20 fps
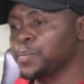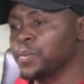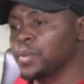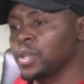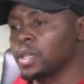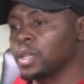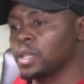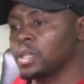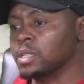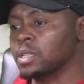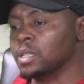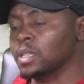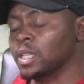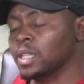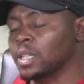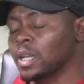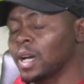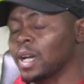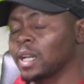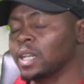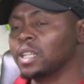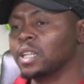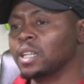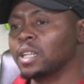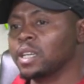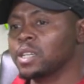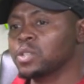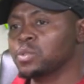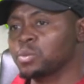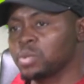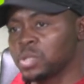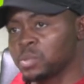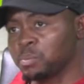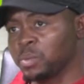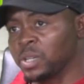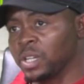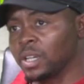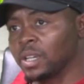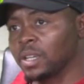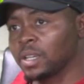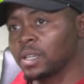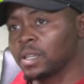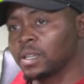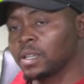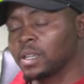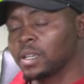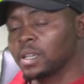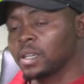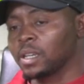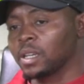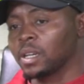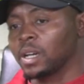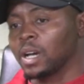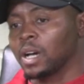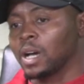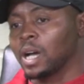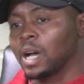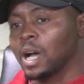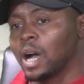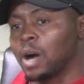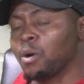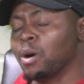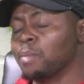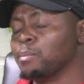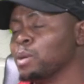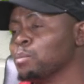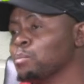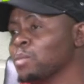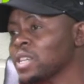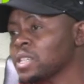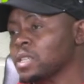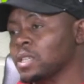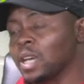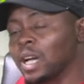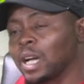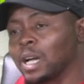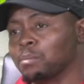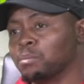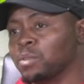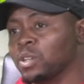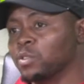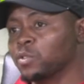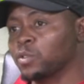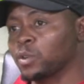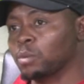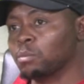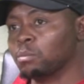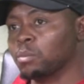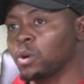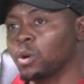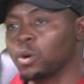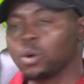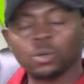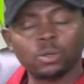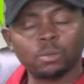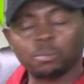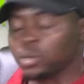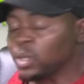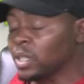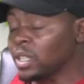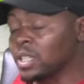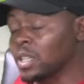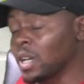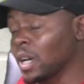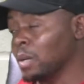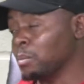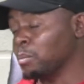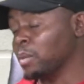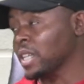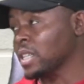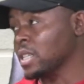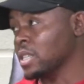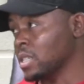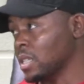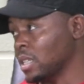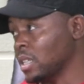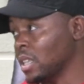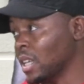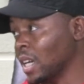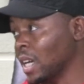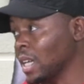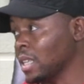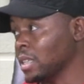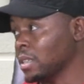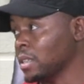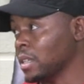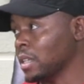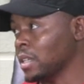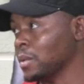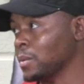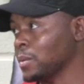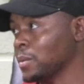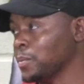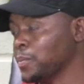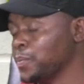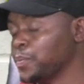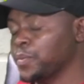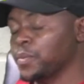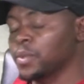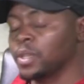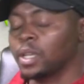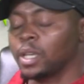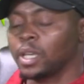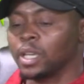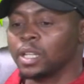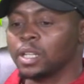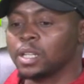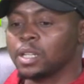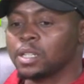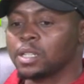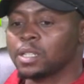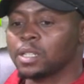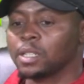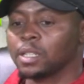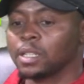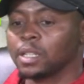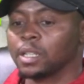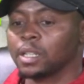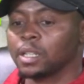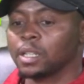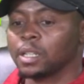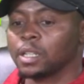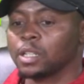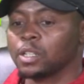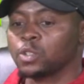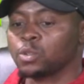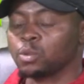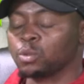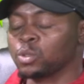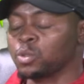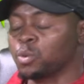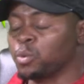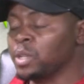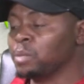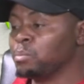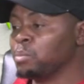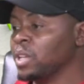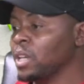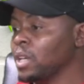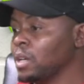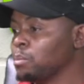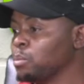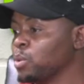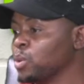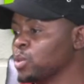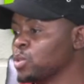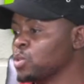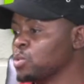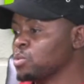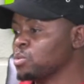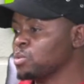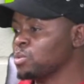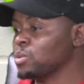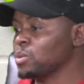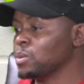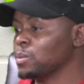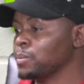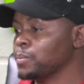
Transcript: is that currently as we speak, our members, they are coming from all political parties in the country. And should we be able to